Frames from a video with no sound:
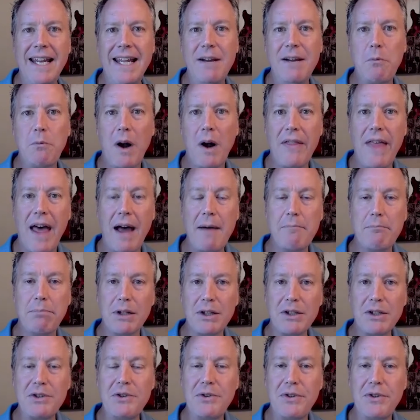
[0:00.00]
where that
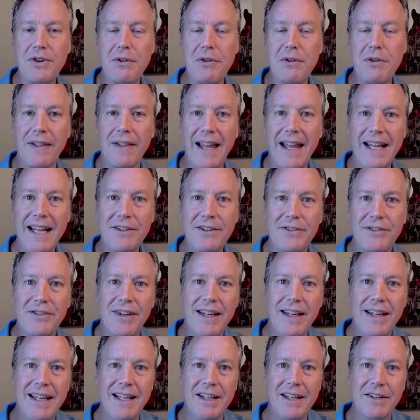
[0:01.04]
Bluetooth
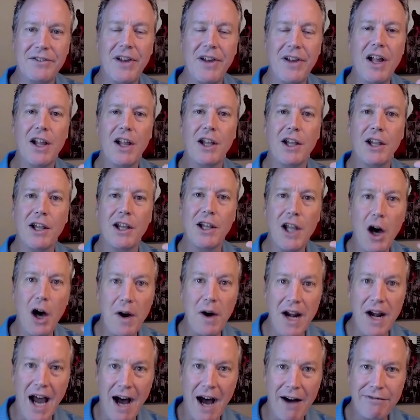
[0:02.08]
latency is low
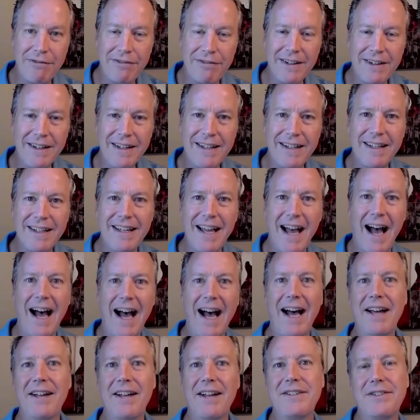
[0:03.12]
enough
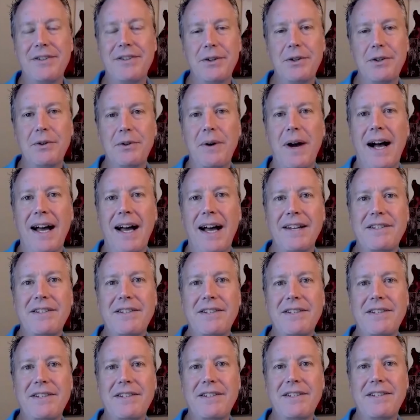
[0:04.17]
uh, to uh, to
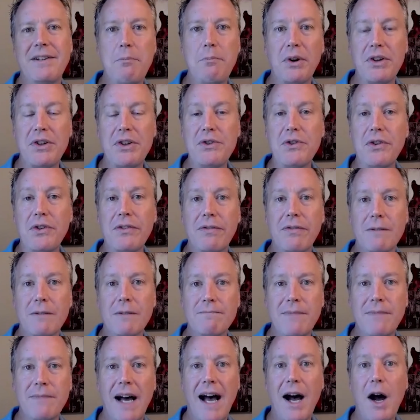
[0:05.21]
make Noopl
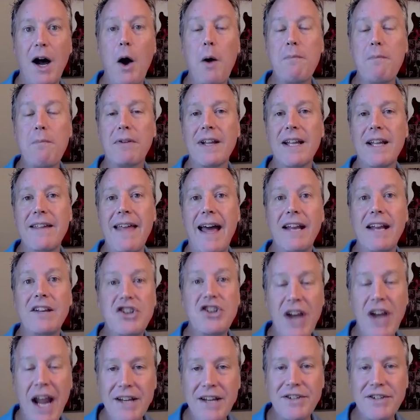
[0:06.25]
useful. Uh, hopefully, that
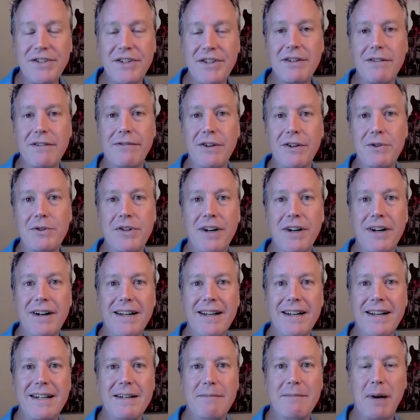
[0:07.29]
changes in the future.
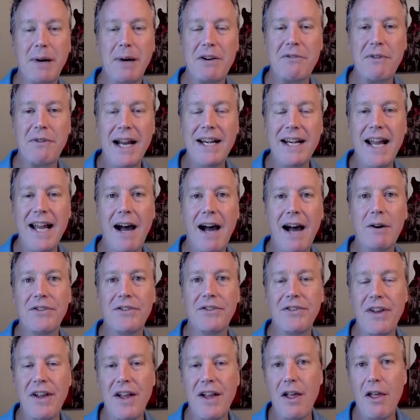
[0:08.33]
But right now,
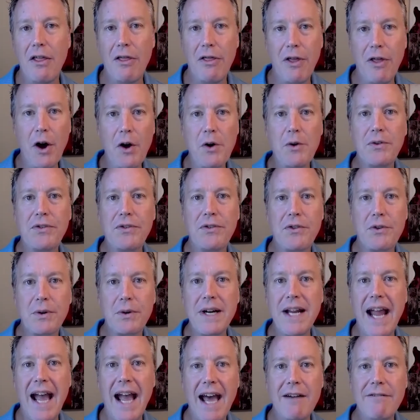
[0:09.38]
it's those
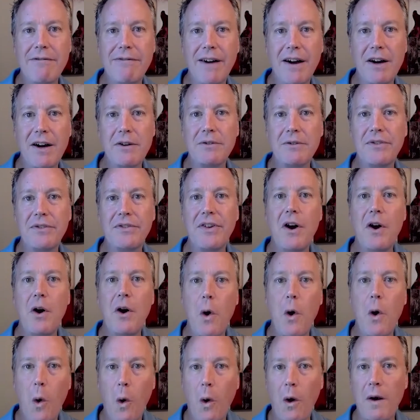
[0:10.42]
three headphones
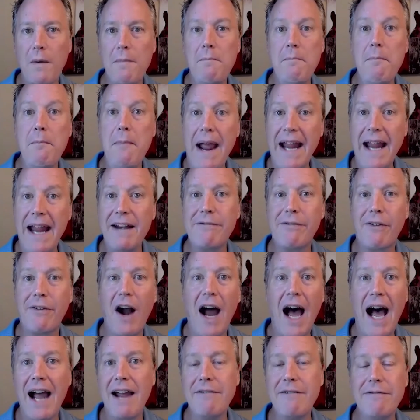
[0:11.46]
or made for
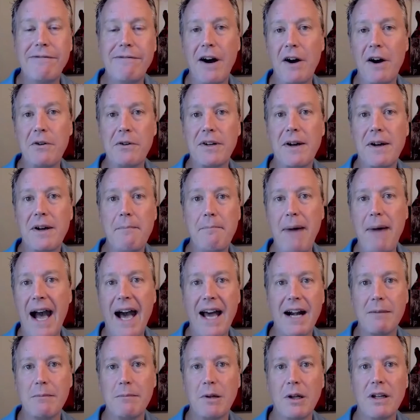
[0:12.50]
iPhone
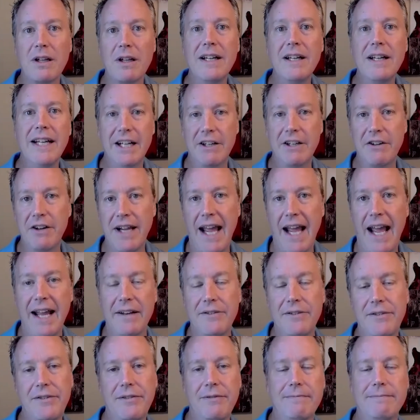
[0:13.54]
compatible hearing
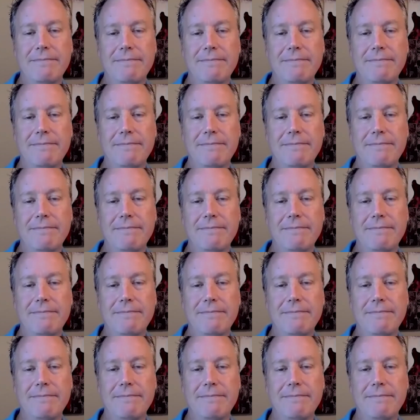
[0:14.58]
aids.